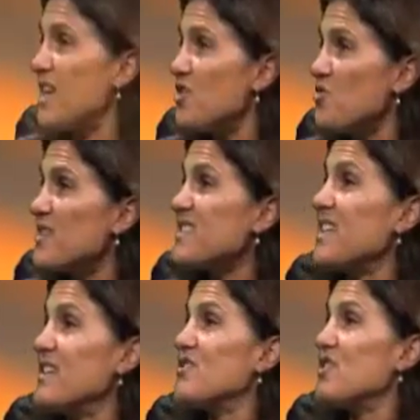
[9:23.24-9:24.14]
unit
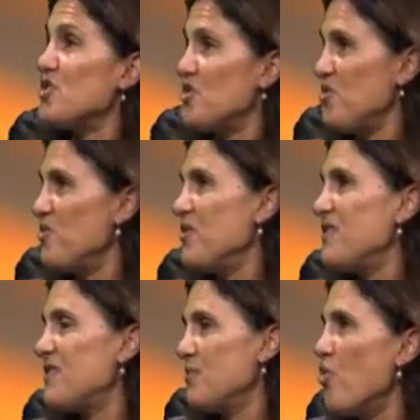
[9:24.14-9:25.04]
is too
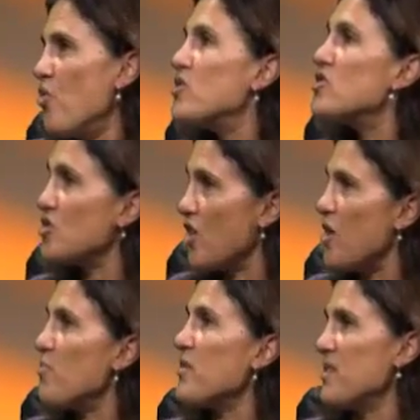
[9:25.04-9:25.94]
small to
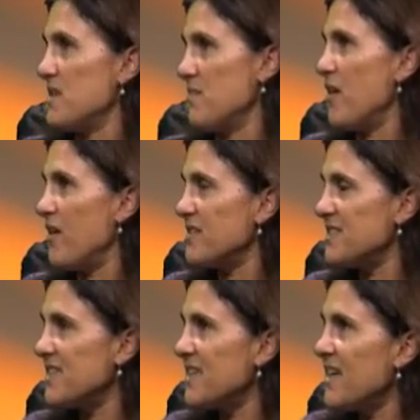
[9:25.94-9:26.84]
cope with the
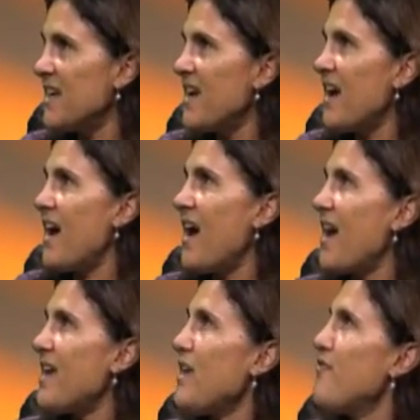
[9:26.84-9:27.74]
demand.
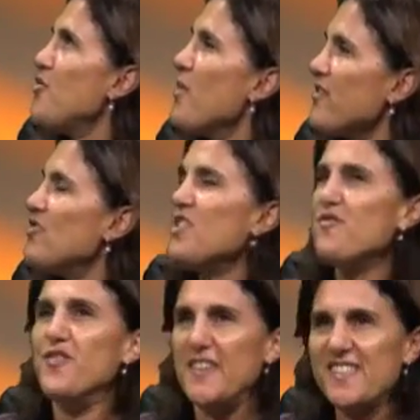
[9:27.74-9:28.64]
If you actually
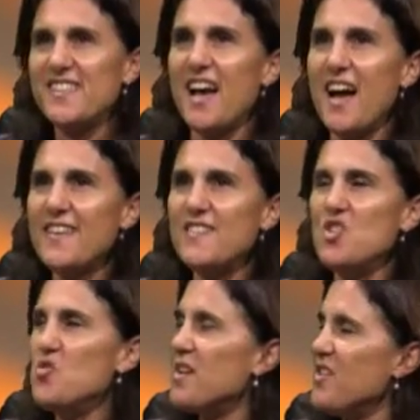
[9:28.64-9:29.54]
visit the
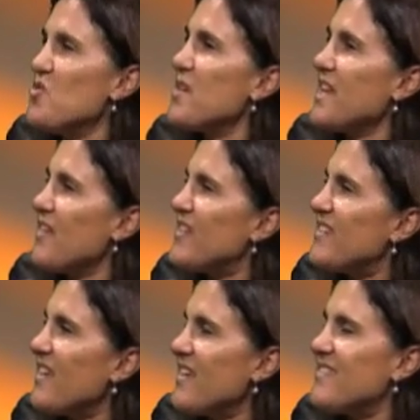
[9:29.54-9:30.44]
ICU, you can give
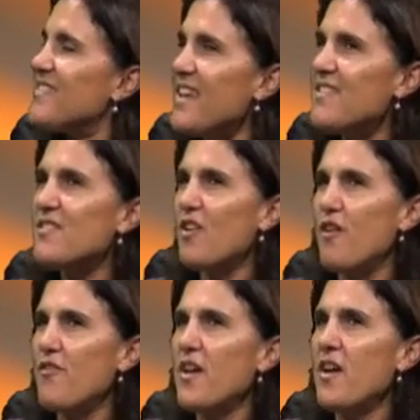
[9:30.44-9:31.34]
a sense
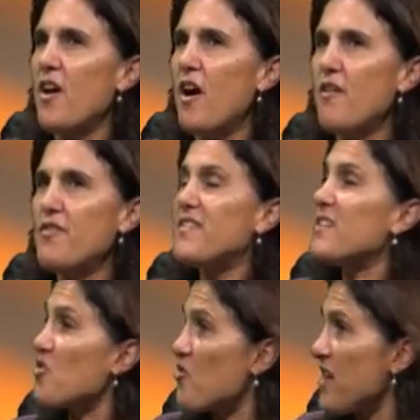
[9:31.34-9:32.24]
of this
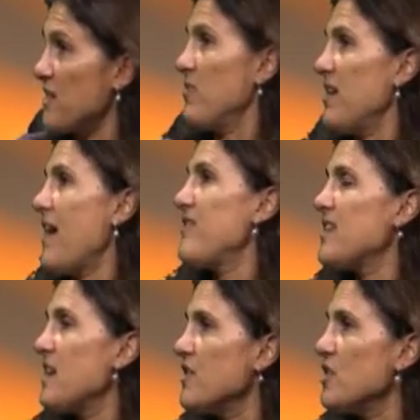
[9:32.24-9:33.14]
incredible
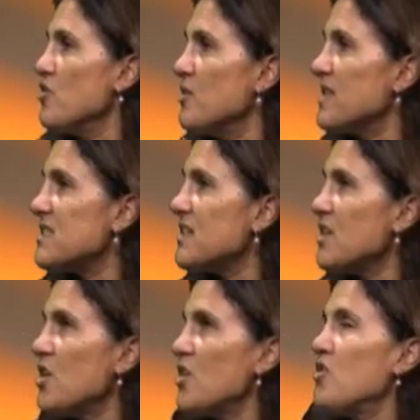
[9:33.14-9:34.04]
life-saving unit.
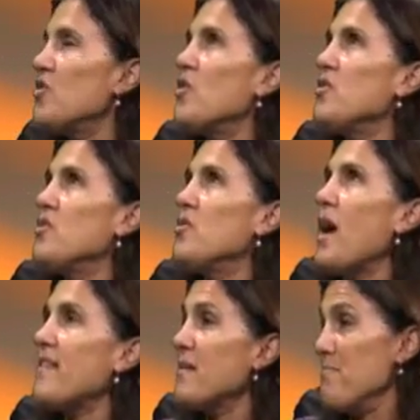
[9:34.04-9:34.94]
You know,
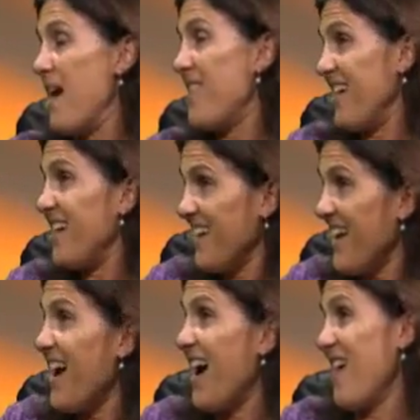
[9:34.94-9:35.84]
as a mother,
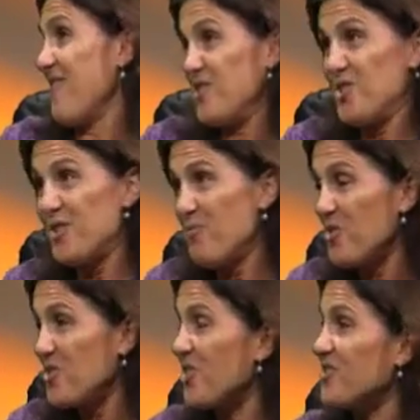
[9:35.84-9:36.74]
I've got 2 small
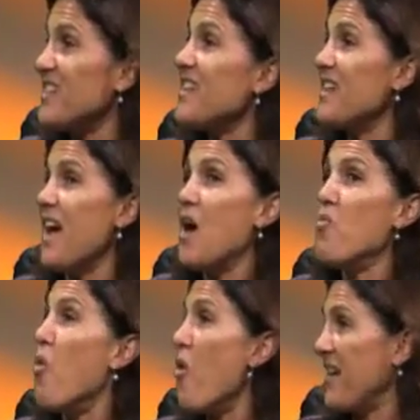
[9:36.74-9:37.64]
children, I
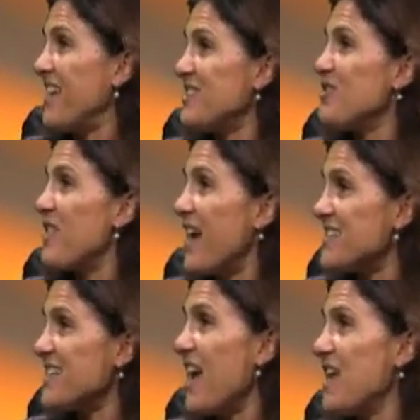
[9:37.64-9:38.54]
walk into
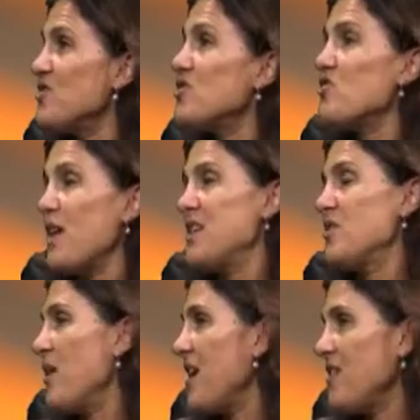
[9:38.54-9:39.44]
that and straight
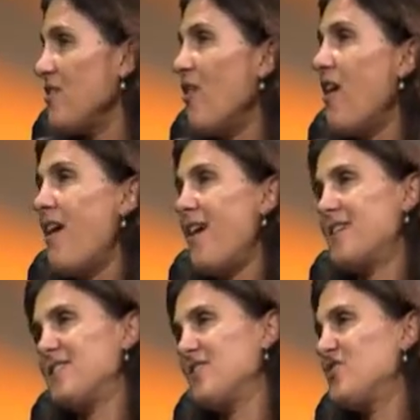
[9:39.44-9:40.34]
away your heart
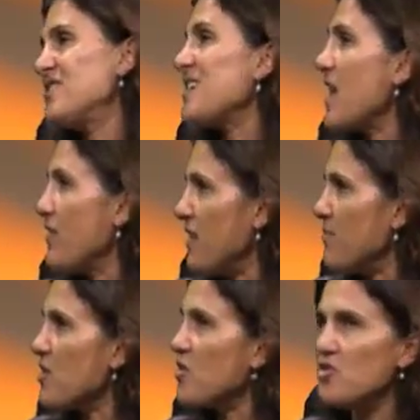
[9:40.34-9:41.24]
is just heavy
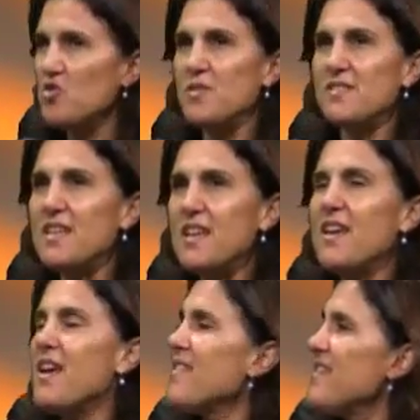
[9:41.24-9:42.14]
because you see
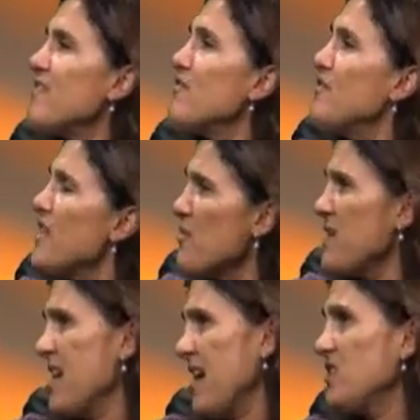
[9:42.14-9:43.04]
these very
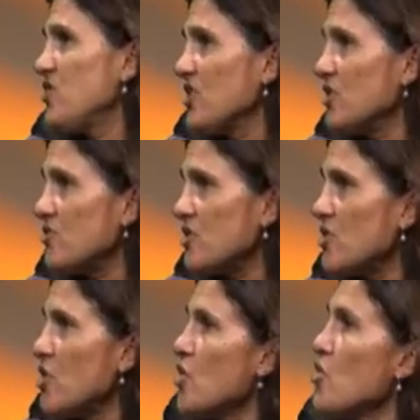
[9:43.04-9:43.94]
young children
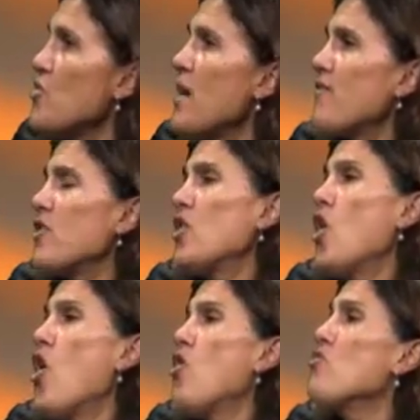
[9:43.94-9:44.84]
who have got a
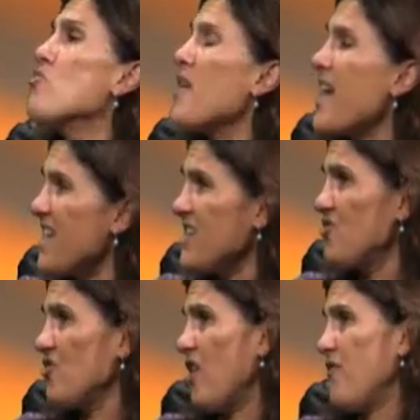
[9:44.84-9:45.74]
whole
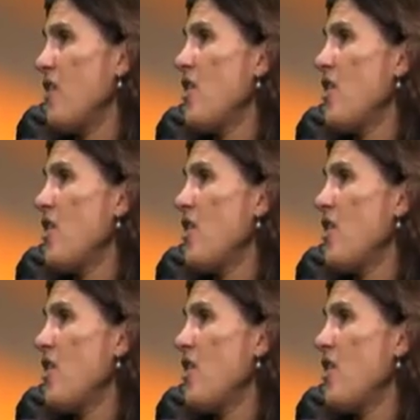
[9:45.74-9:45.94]
range of